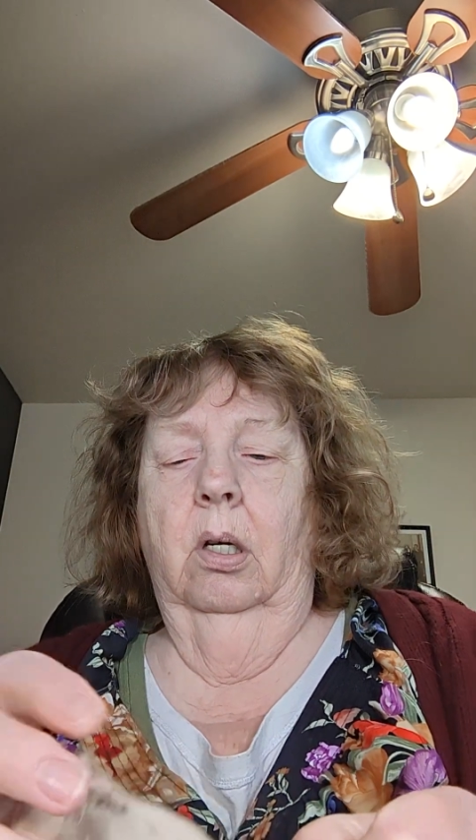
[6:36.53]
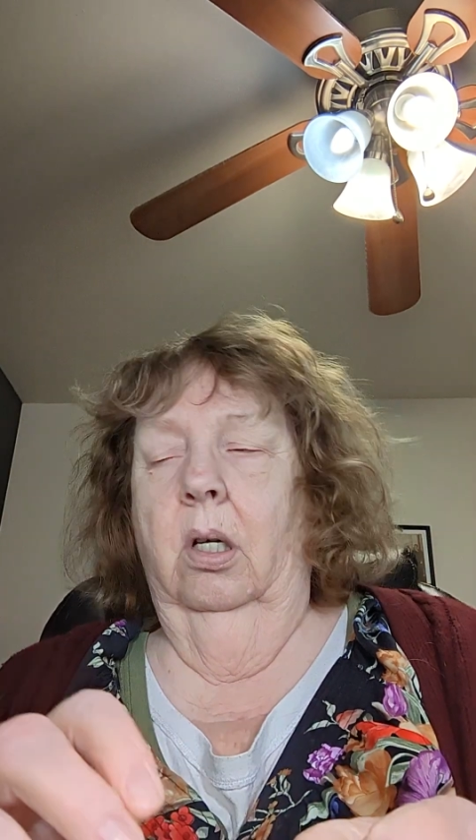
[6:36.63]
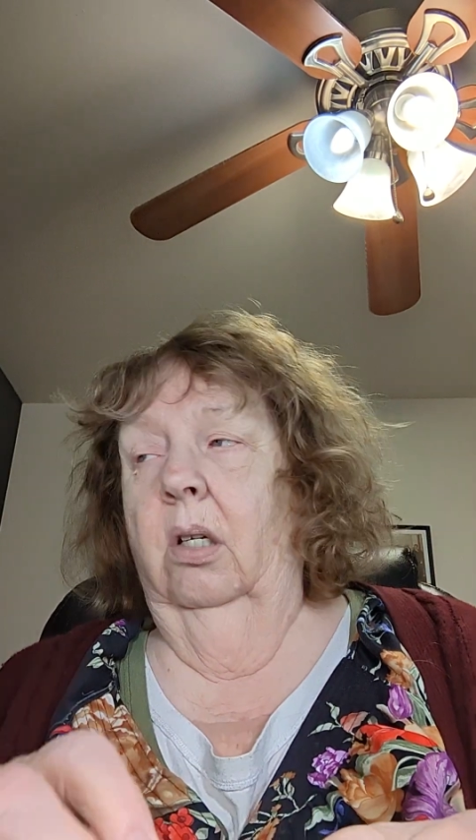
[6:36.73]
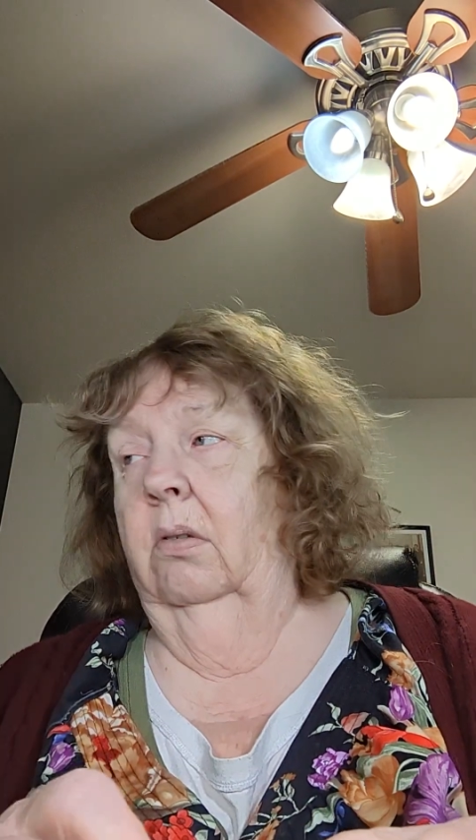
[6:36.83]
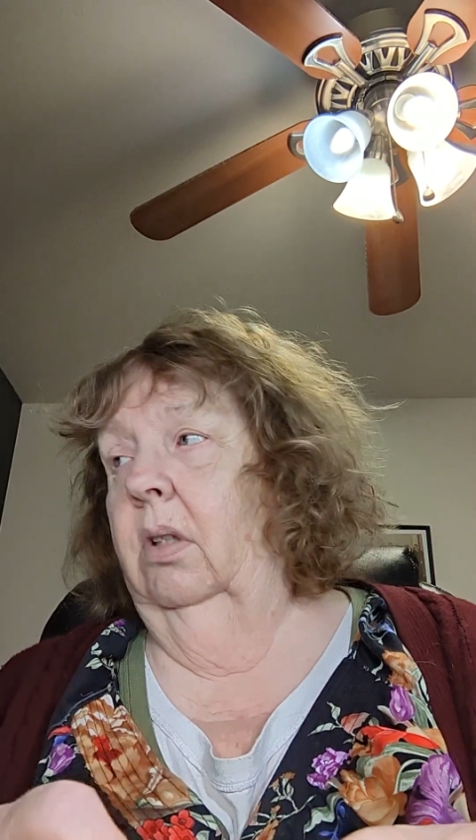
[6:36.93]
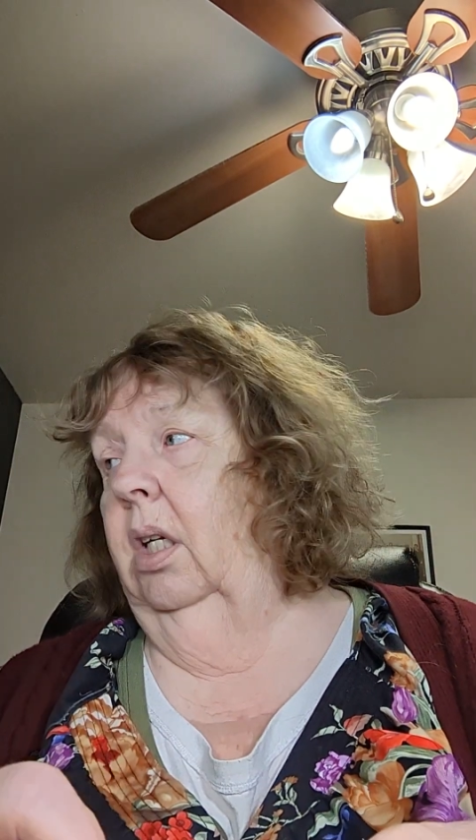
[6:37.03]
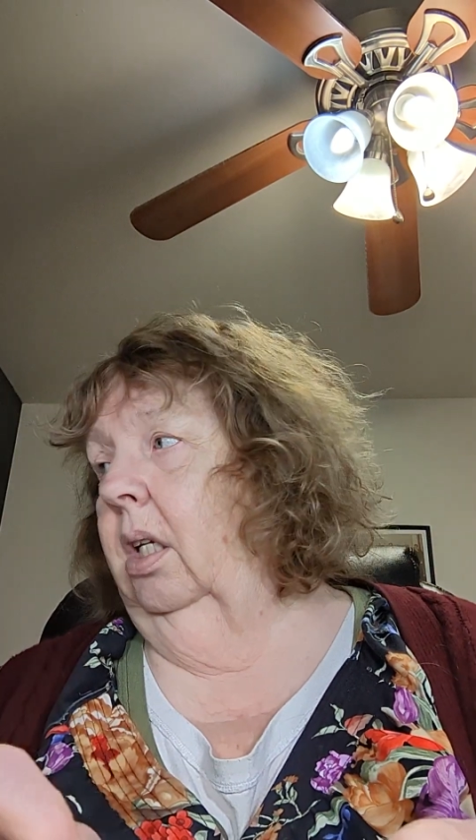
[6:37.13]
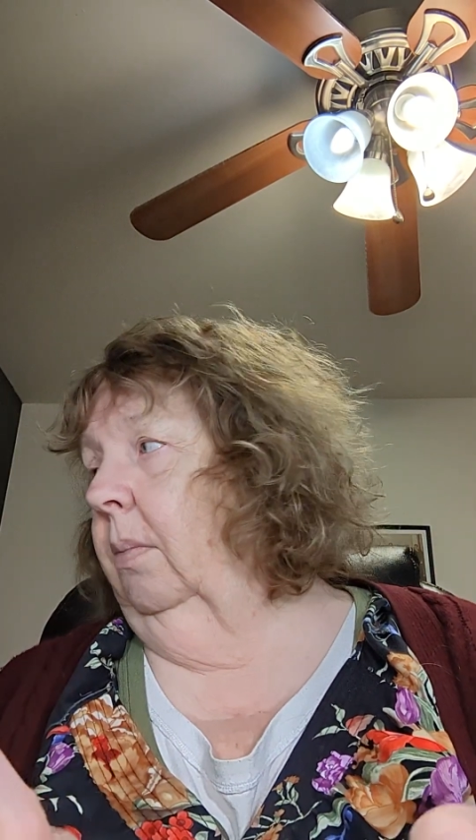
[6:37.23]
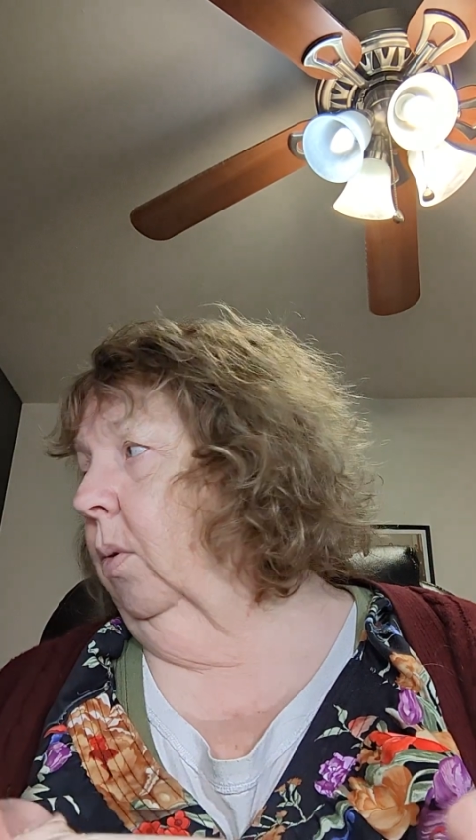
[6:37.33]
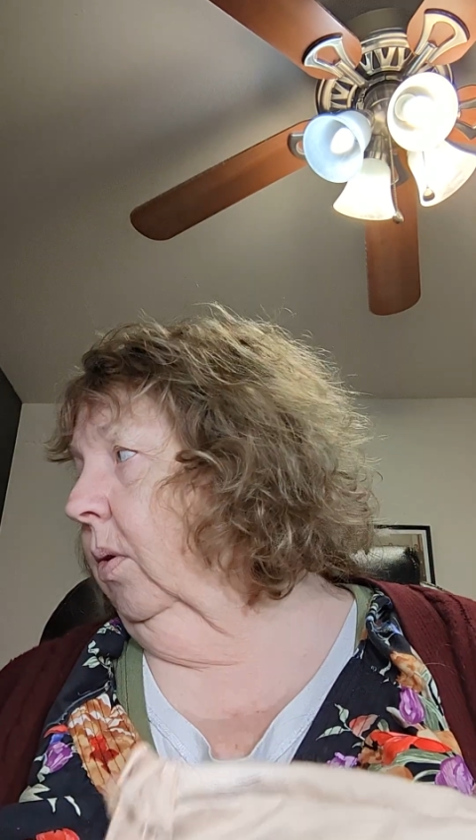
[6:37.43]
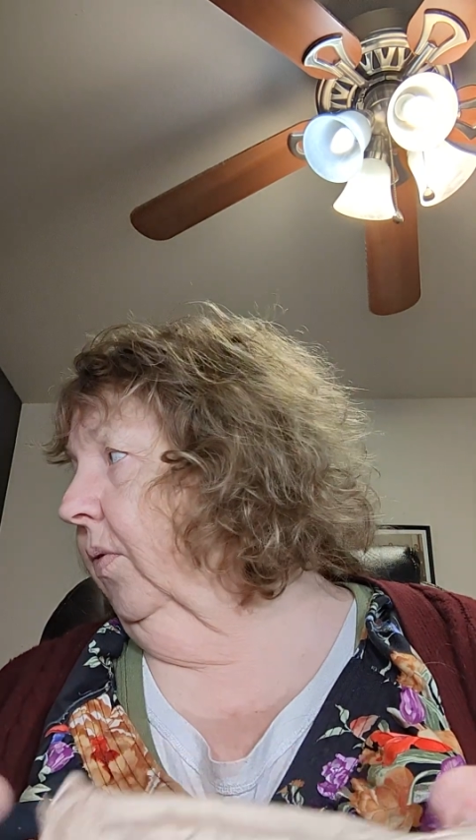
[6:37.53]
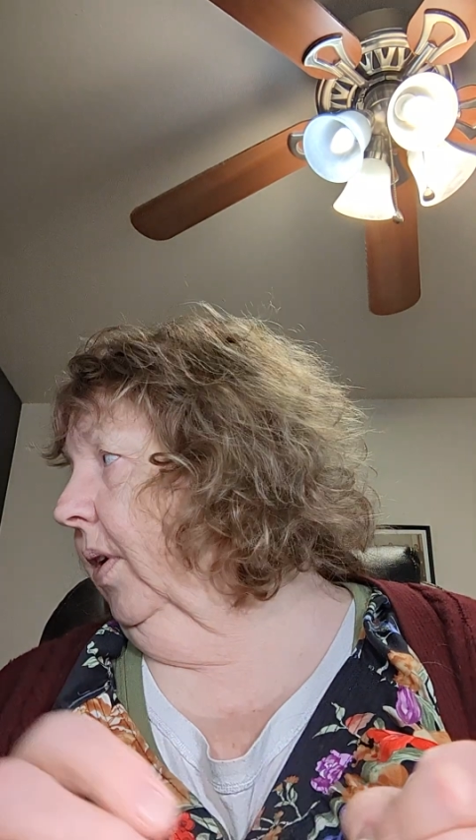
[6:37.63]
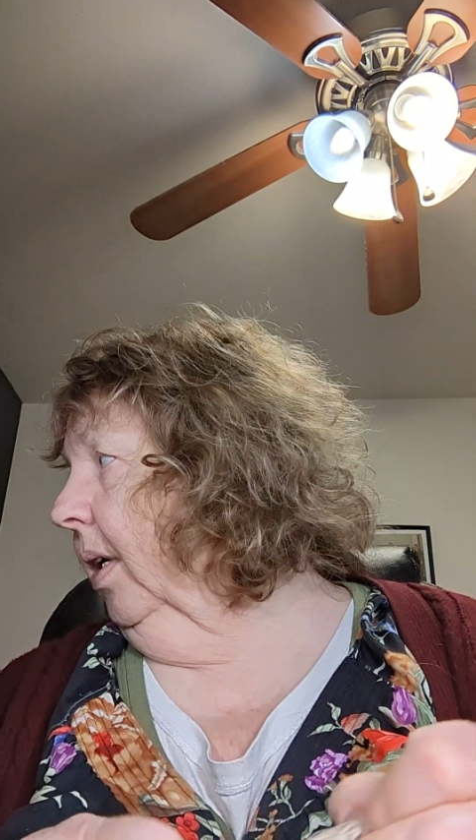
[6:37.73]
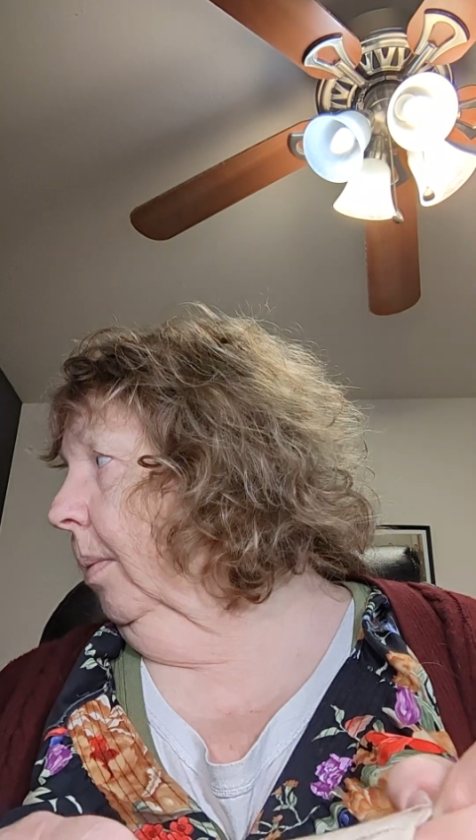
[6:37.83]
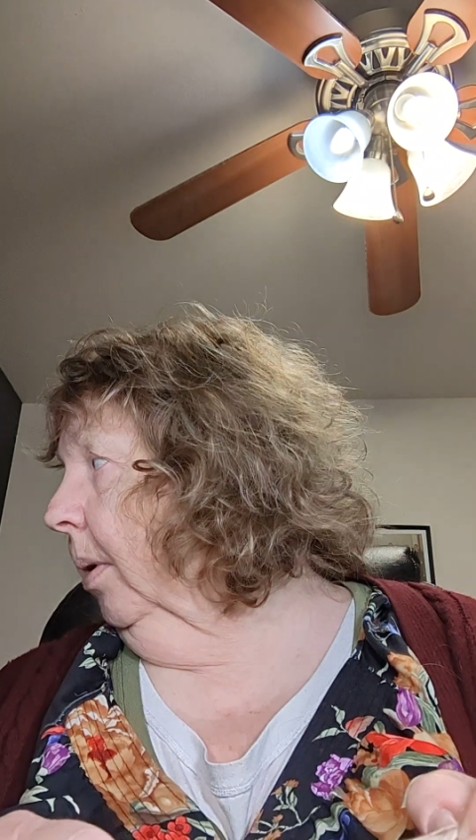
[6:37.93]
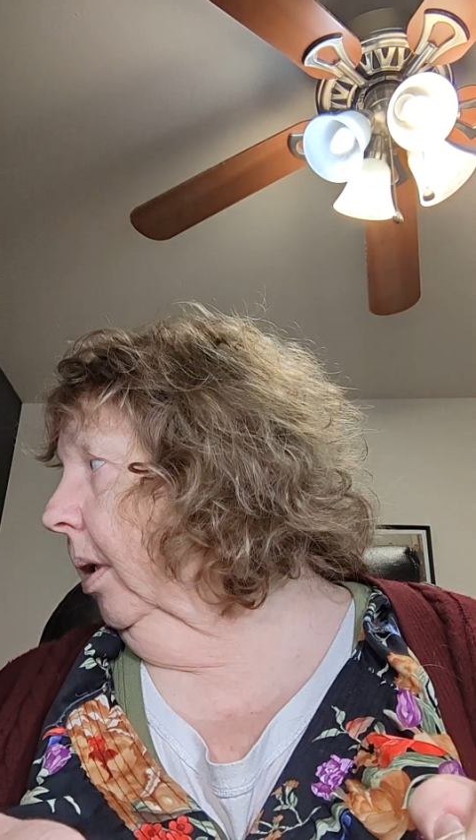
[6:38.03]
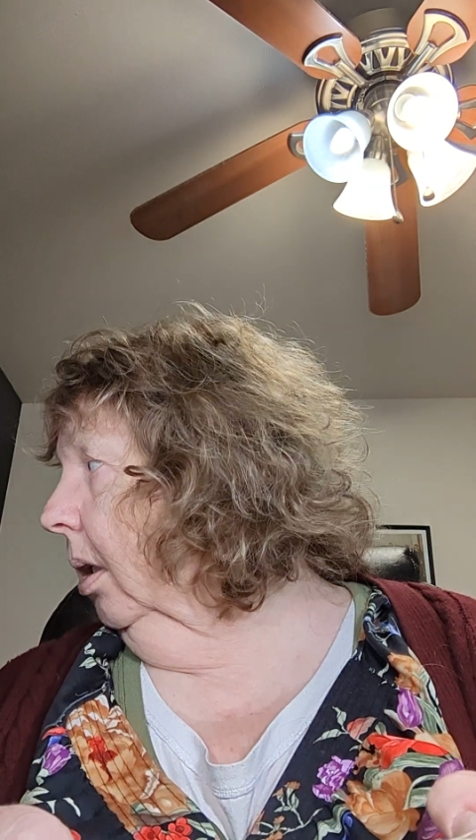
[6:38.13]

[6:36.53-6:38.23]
I don't need any more fabric.